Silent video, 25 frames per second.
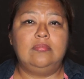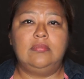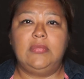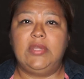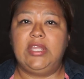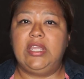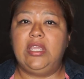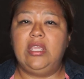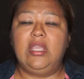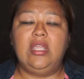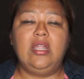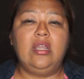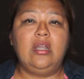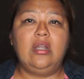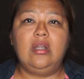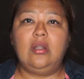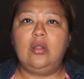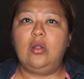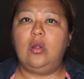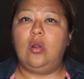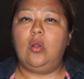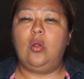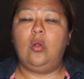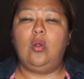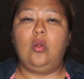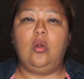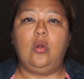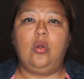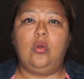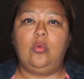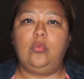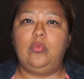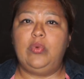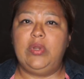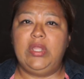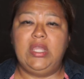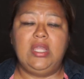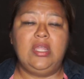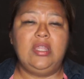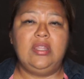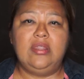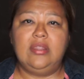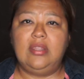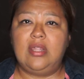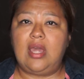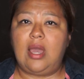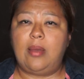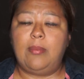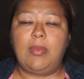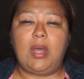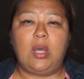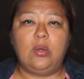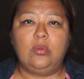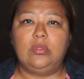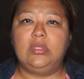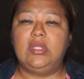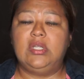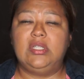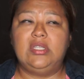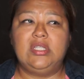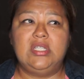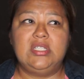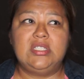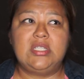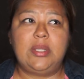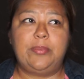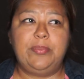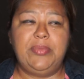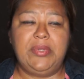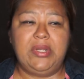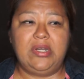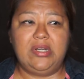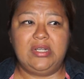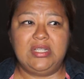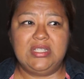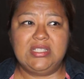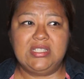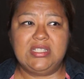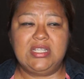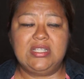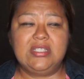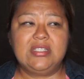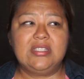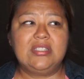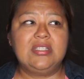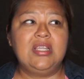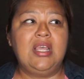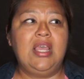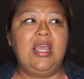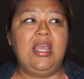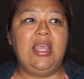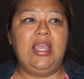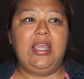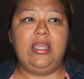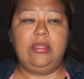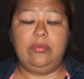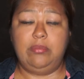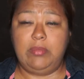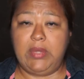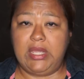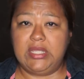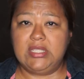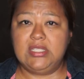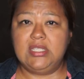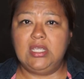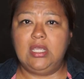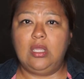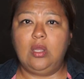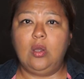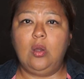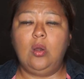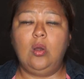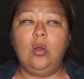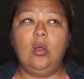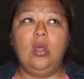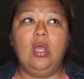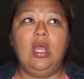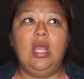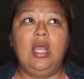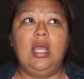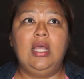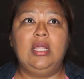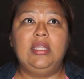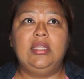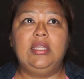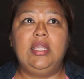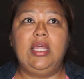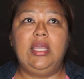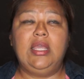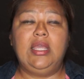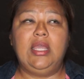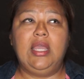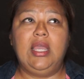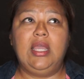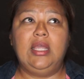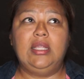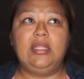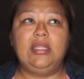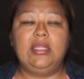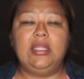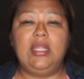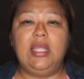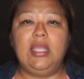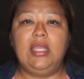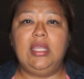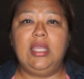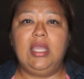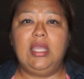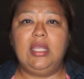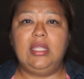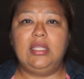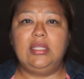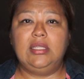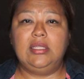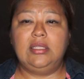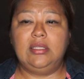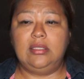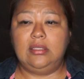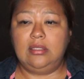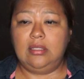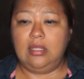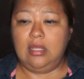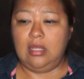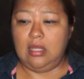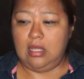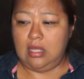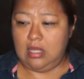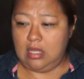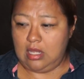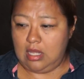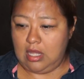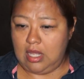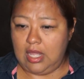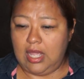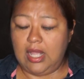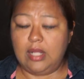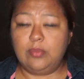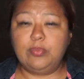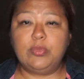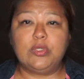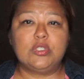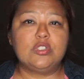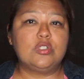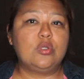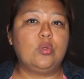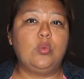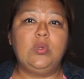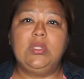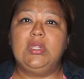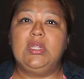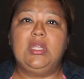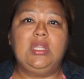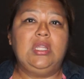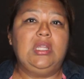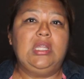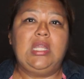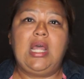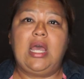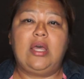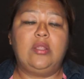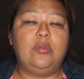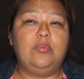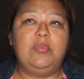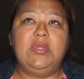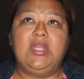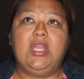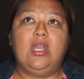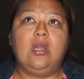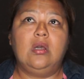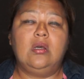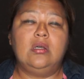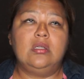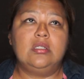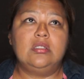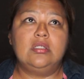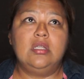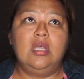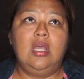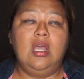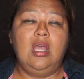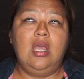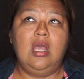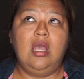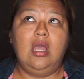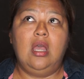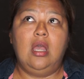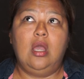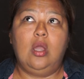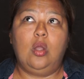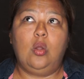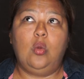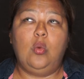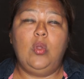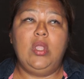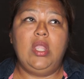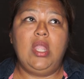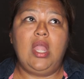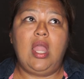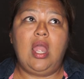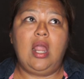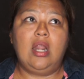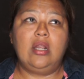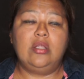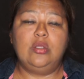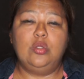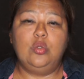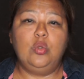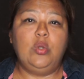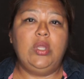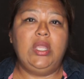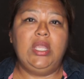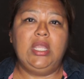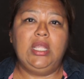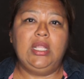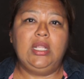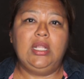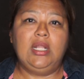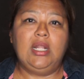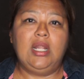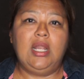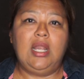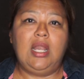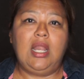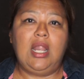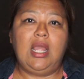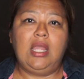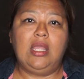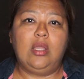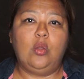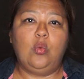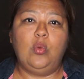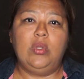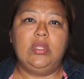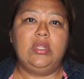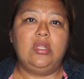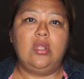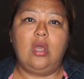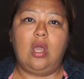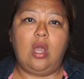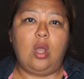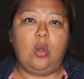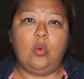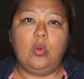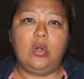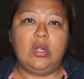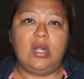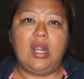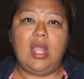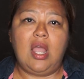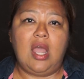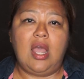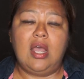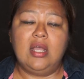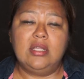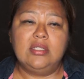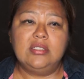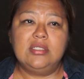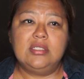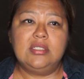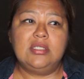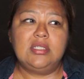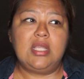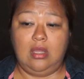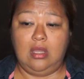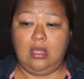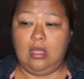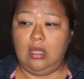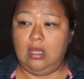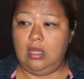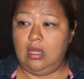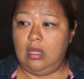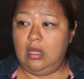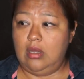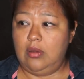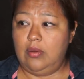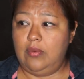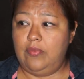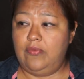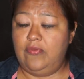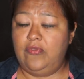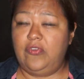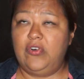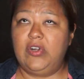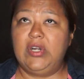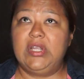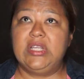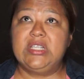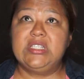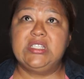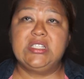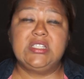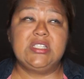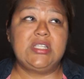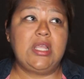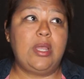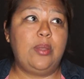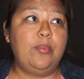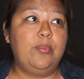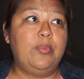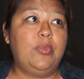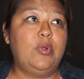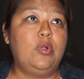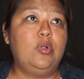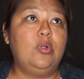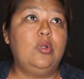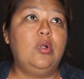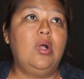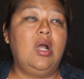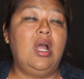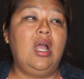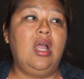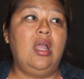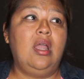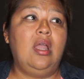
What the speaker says: hear or read about the disappearances in Mexico. They can help us with that, because we are doing like with our hands. For example,